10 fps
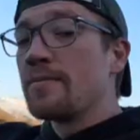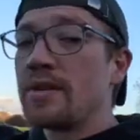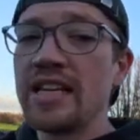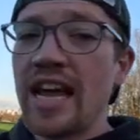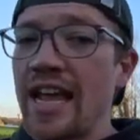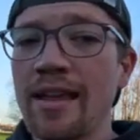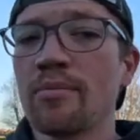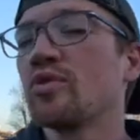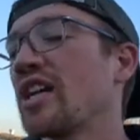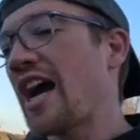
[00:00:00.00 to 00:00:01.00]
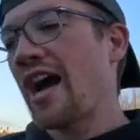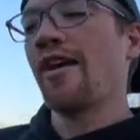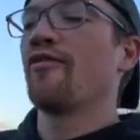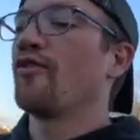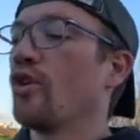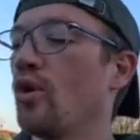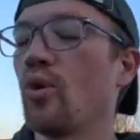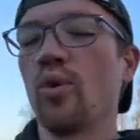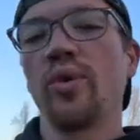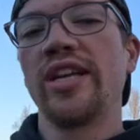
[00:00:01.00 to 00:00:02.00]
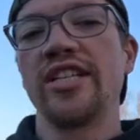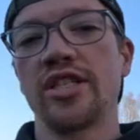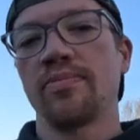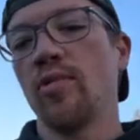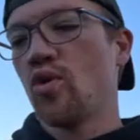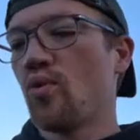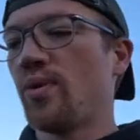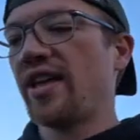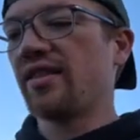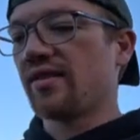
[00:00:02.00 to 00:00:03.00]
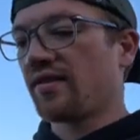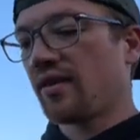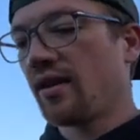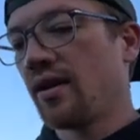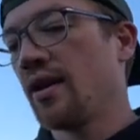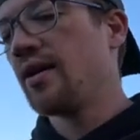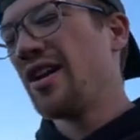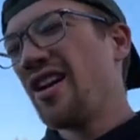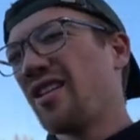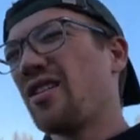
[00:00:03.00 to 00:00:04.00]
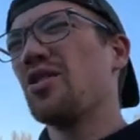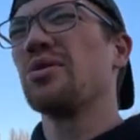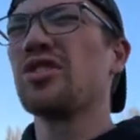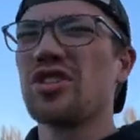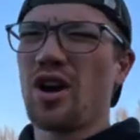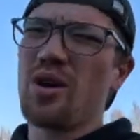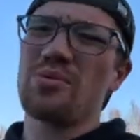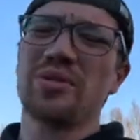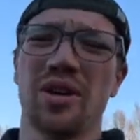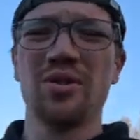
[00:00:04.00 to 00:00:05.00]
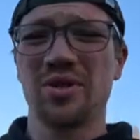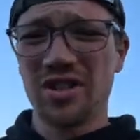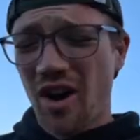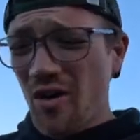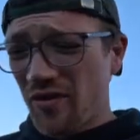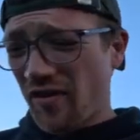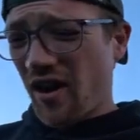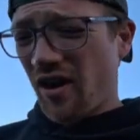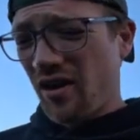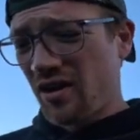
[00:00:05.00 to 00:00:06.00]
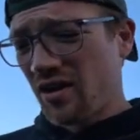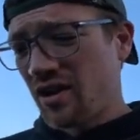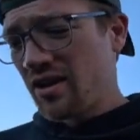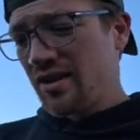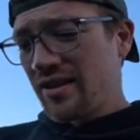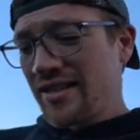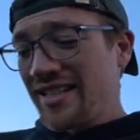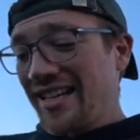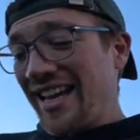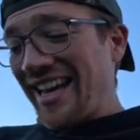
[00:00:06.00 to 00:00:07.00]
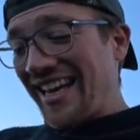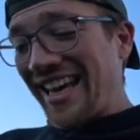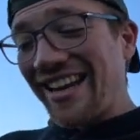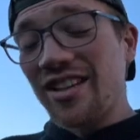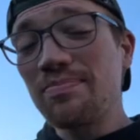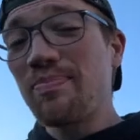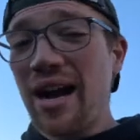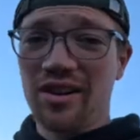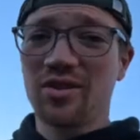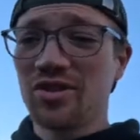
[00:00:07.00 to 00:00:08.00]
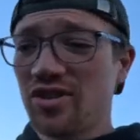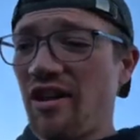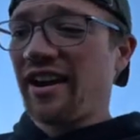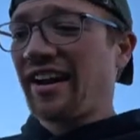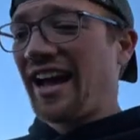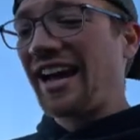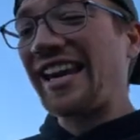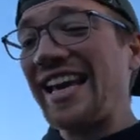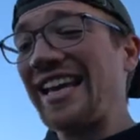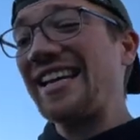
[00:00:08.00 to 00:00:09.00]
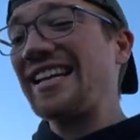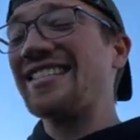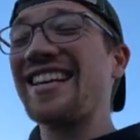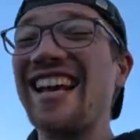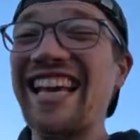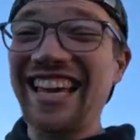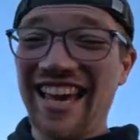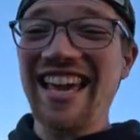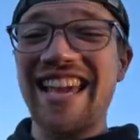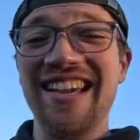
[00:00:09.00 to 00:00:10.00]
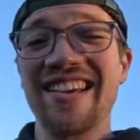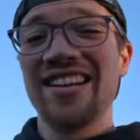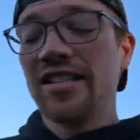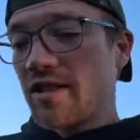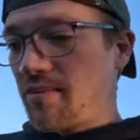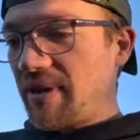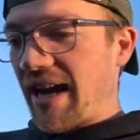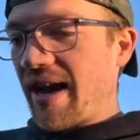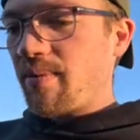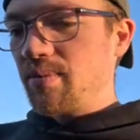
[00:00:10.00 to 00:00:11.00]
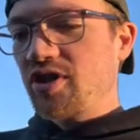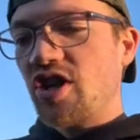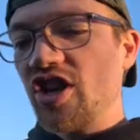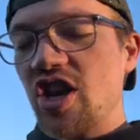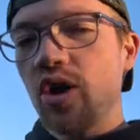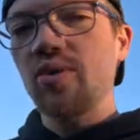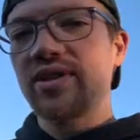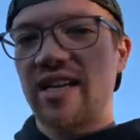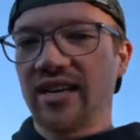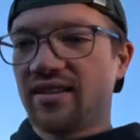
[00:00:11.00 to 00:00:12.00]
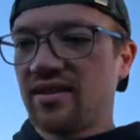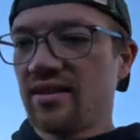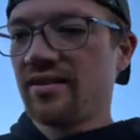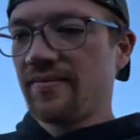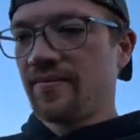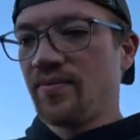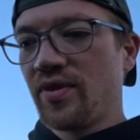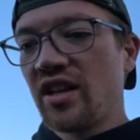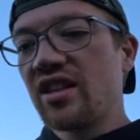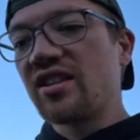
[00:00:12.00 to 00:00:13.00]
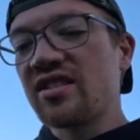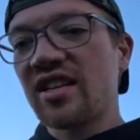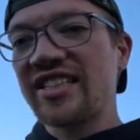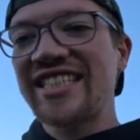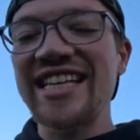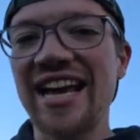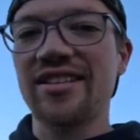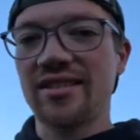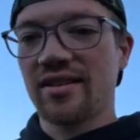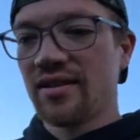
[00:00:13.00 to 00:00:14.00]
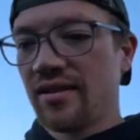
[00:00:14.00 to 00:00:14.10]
Being able to have all these small wins goes so far in getting us back on track, and it is key to be able to notice the success